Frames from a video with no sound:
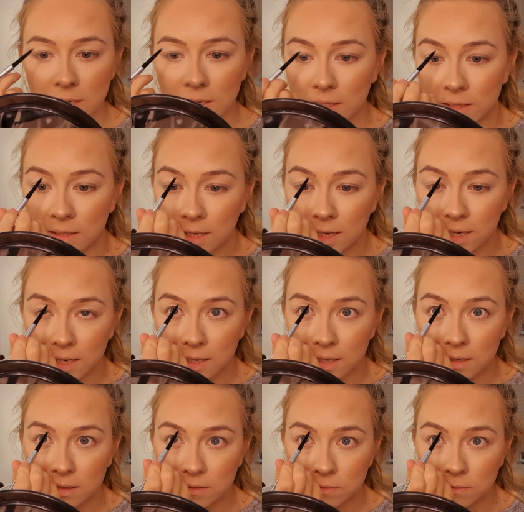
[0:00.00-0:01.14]
And then
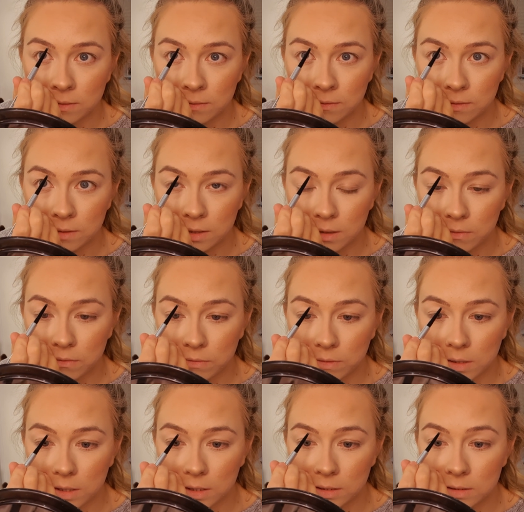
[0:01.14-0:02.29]
with the
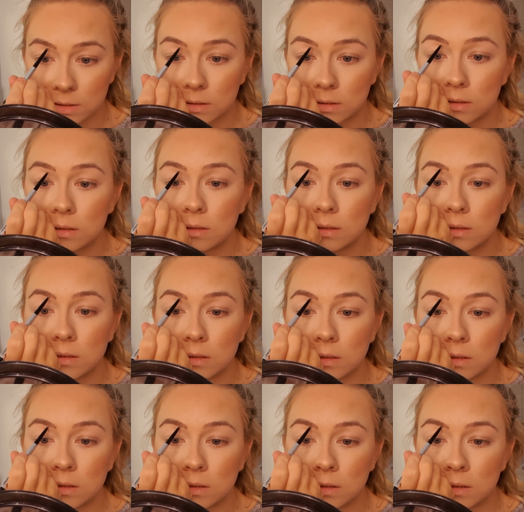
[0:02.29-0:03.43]
front,
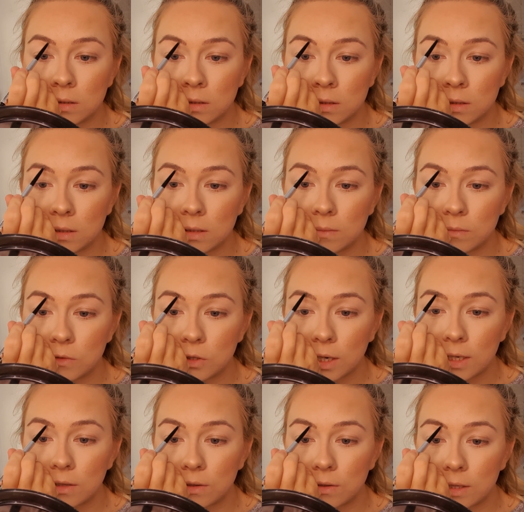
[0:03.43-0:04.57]
I'm
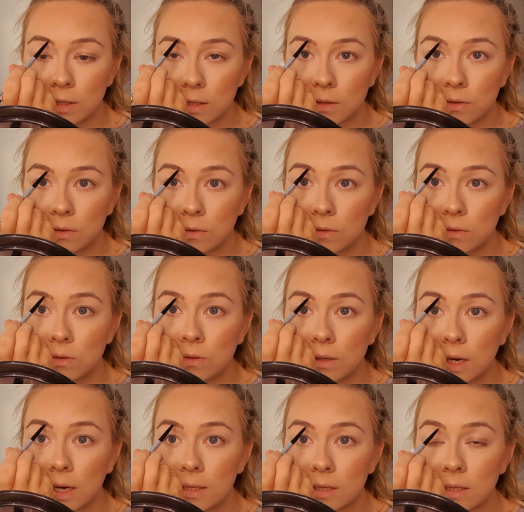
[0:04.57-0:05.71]
trying to do this so you
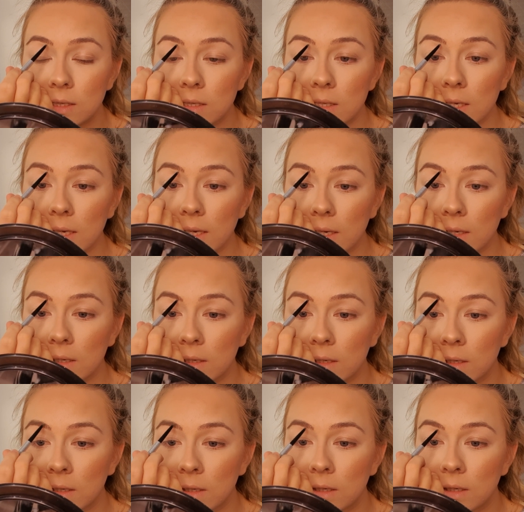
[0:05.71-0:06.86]
guys can see,
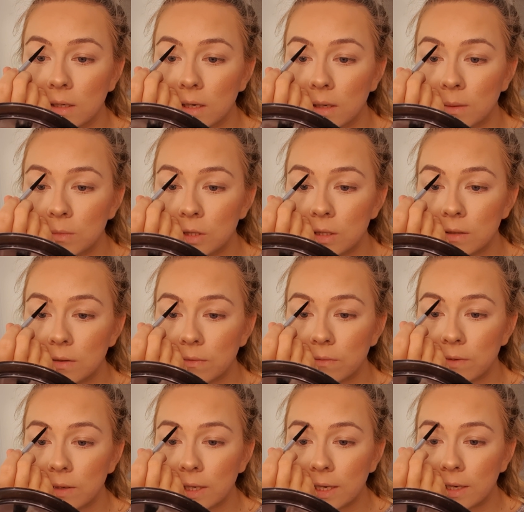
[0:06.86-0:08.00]
I'm just
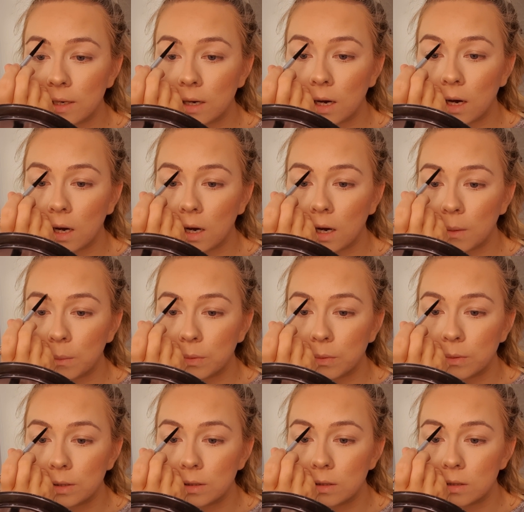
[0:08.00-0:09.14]
flicking
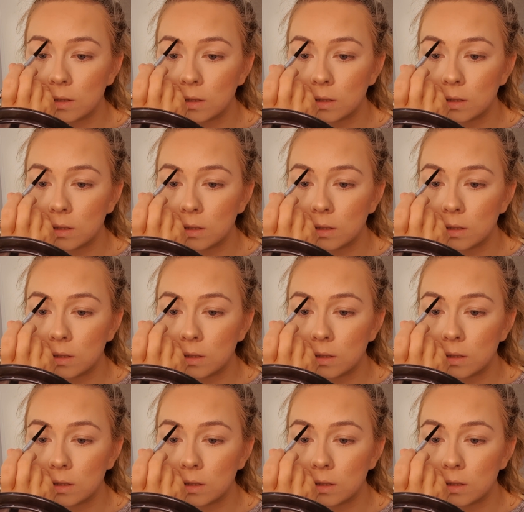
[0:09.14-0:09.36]
upwards.